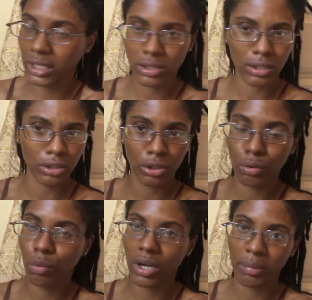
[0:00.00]
So
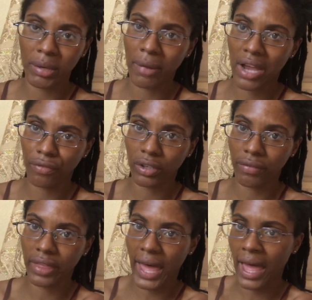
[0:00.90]
you want to be mindful
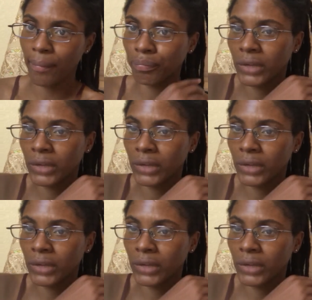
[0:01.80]
of that.